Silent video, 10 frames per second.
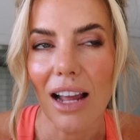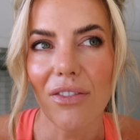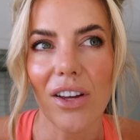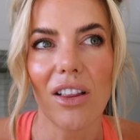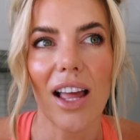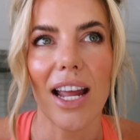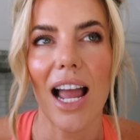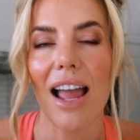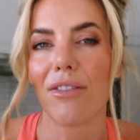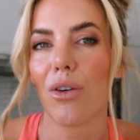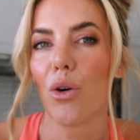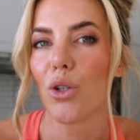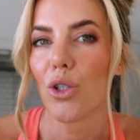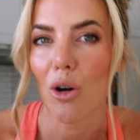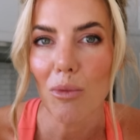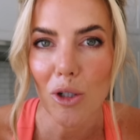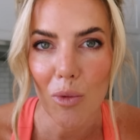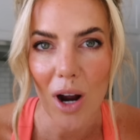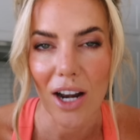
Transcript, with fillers: I feel like I have so much more